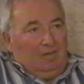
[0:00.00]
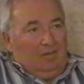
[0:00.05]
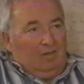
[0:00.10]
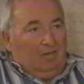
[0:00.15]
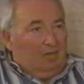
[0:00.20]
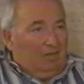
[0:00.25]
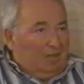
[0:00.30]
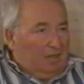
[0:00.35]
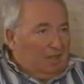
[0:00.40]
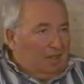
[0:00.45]

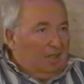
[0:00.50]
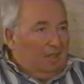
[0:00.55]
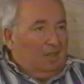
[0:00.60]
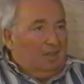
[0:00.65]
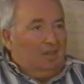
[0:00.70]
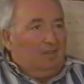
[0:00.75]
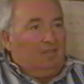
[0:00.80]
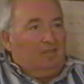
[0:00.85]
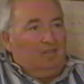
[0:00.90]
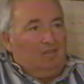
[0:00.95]
All the
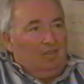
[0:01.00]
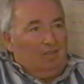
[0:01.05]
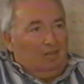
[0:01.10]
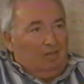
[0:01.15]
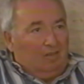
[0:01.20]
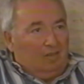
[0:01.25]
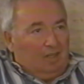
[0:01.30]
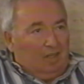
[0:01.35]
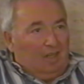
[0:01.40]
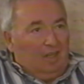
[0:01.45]
kids and
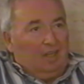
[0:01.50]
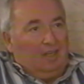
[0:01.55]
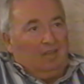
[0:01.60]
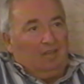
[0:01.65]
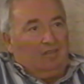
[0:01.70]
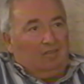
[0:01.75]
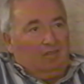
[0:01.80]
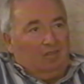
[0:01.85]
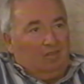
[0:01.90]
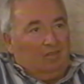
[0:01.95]
all the
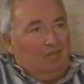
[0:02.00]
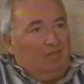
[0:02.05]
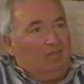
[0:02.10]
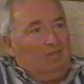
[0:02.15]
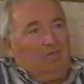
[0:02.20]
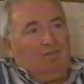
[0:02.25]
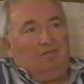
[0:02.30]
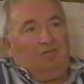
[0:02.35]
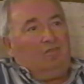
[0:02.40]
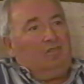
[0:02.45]
aunts and
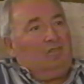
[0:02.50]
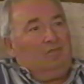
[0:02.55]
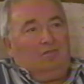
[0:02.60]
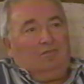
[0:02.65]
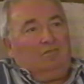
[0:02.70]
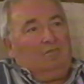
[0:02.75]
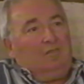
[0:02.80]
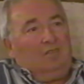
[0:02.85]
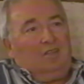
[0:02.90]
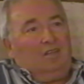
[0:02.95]
uncles,
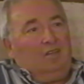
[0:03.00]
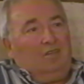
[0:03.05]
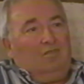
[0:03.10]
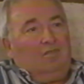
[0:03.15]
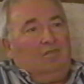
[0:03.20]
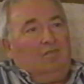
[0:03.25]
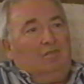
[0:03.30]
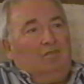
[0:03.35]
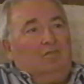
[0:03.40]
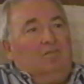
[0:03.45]
they're
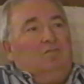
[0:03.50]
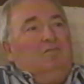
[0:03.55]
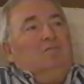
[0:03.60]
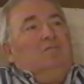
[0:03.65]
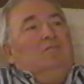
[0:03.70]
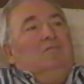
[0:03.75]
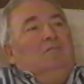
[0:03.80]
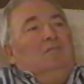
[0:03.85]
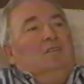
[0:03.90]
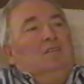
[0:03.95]
all
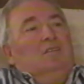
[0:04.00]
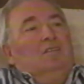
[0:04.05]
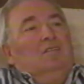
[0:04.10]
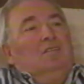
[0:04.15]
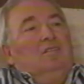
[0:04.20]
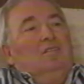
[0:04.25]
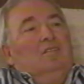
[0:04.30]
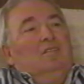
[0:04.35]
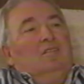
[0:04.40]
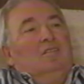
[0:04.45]

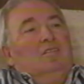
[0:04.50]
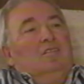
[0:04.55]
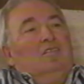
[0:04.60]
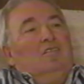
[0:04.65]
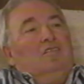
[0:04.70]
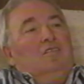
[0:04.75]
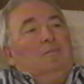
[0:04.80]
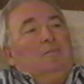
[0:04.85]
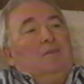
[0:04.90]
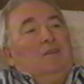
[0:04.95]

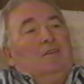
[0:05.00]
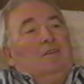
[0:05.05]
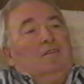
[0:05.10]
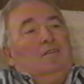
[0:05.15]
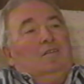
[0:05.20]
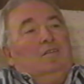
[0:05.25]
disappeared.